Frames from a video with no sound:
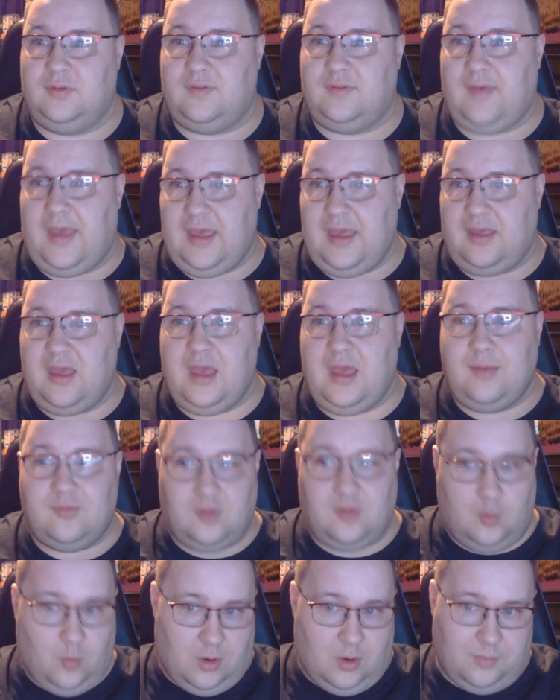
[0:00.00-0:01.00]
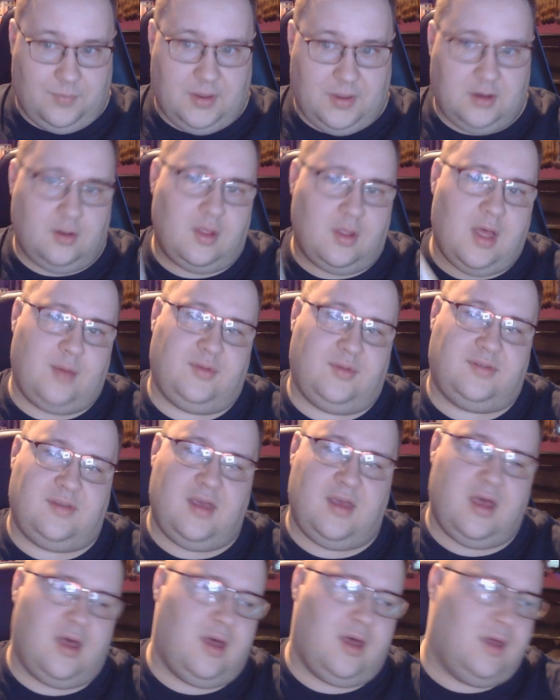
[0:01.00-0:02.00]
It's 8 games in one bundle. I
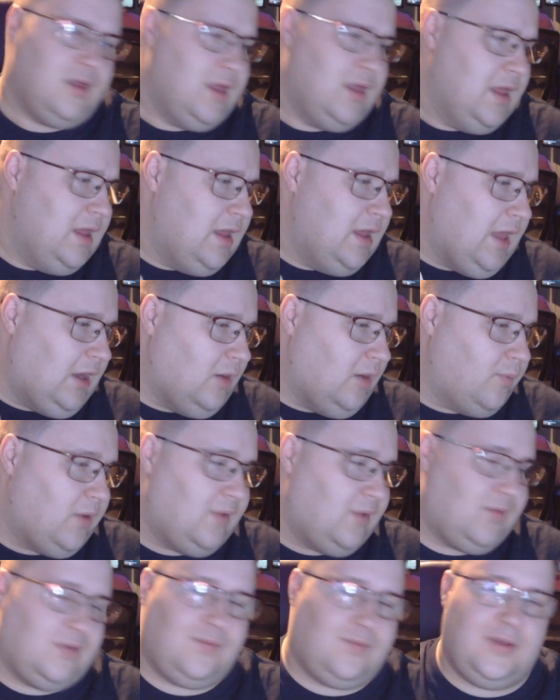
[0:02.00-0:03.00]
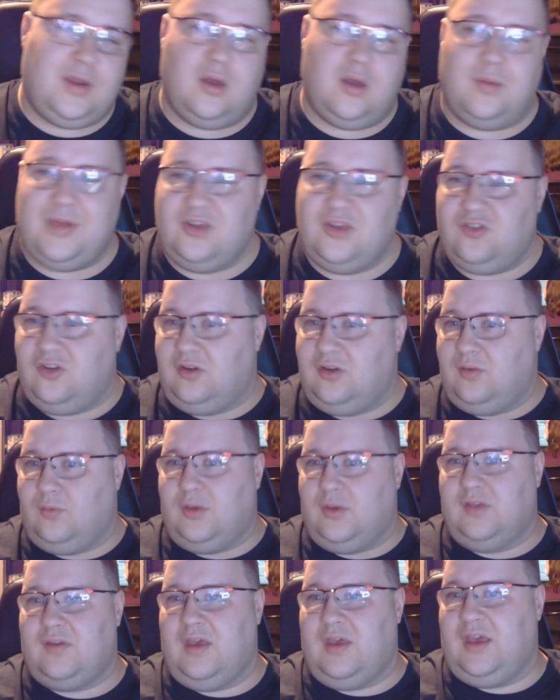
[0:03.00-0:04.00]
was in our previous video I mentioned
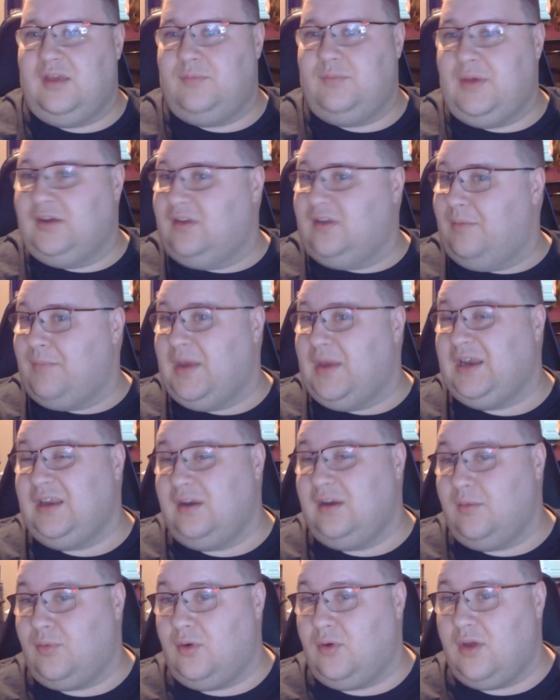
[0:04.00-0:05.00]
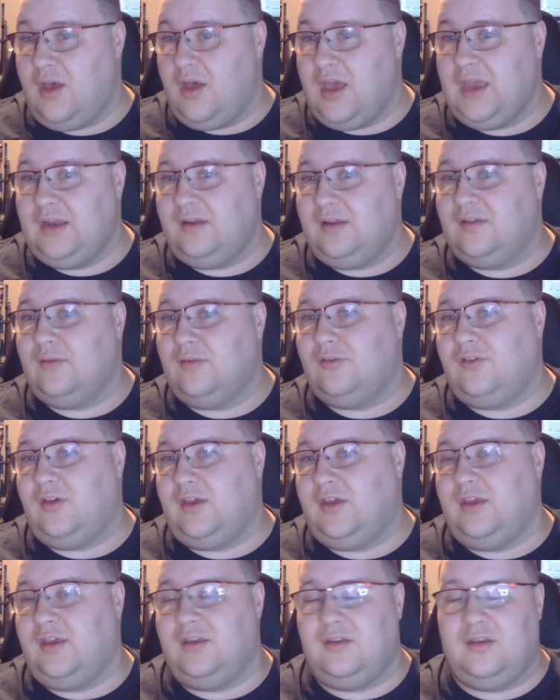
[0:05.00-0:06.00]
because I had picked up Mighty Number 9 because I was
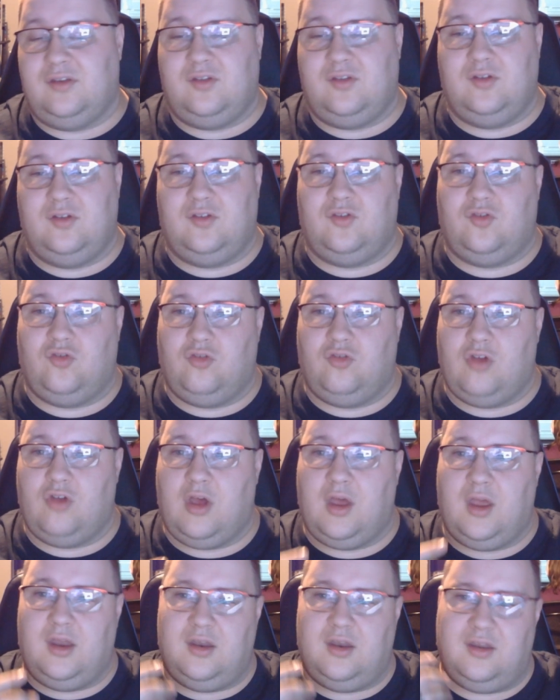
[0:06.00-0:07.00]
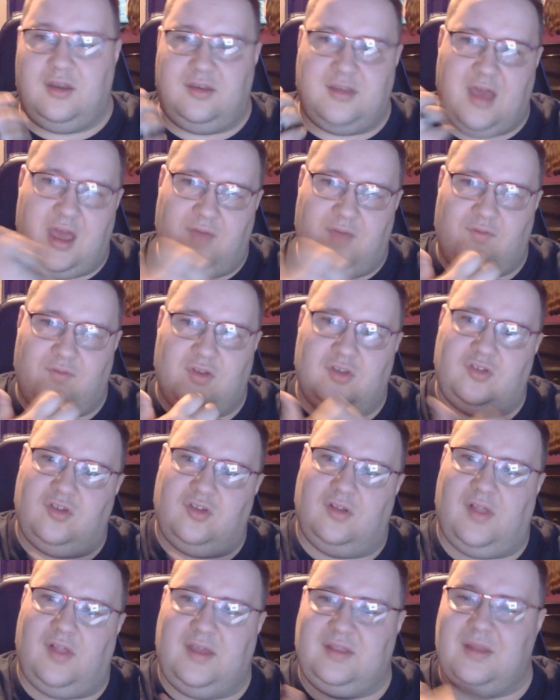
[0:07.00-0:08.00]
looking into trying to dive
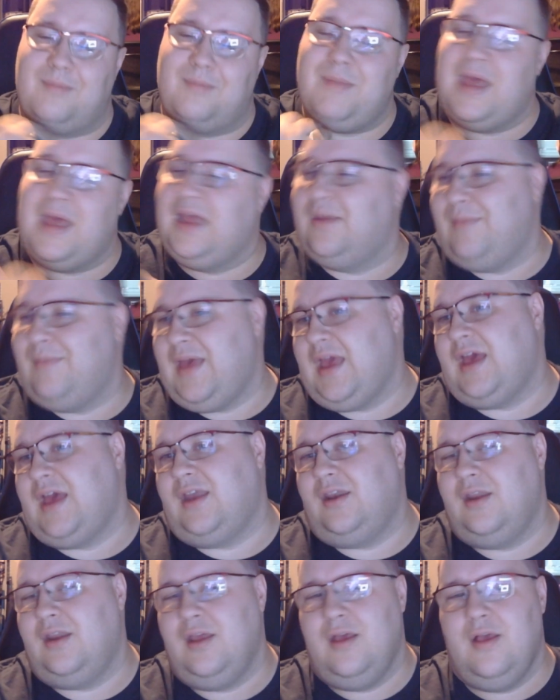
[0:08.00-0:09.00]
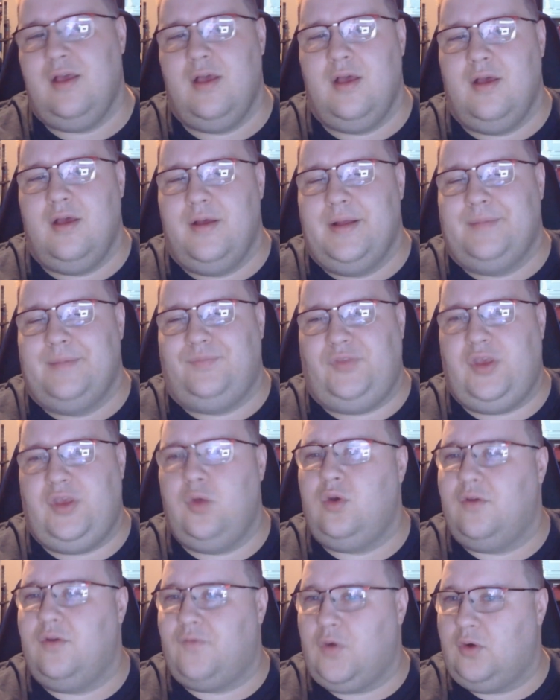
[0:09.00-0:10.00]
into like the Mega Man
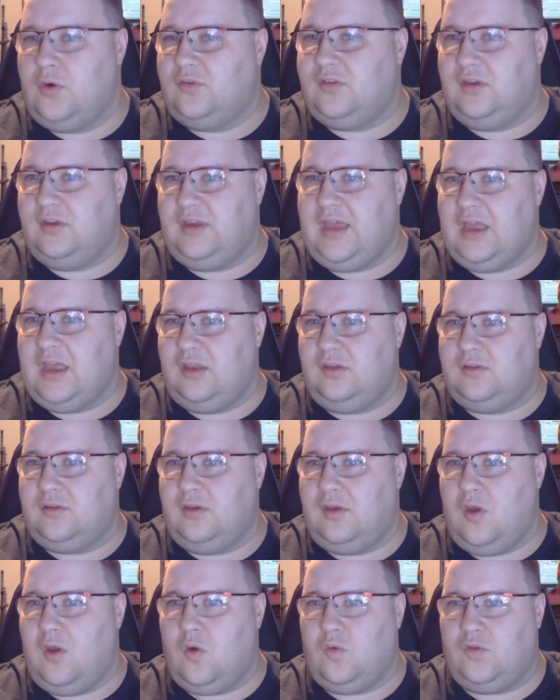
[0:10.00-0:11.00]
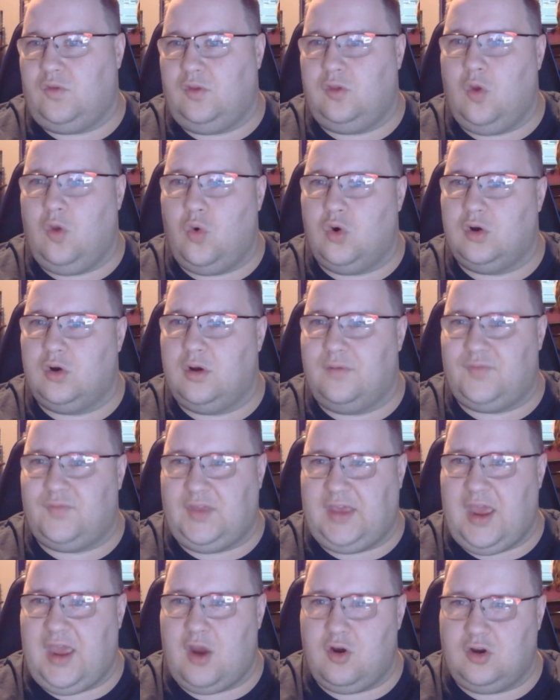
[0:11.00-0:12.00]
universe and get to know the lore
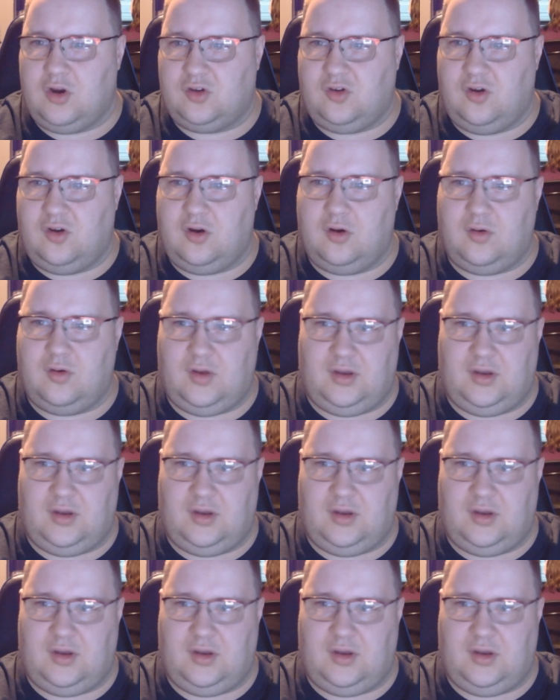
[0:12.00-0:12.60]
of the character.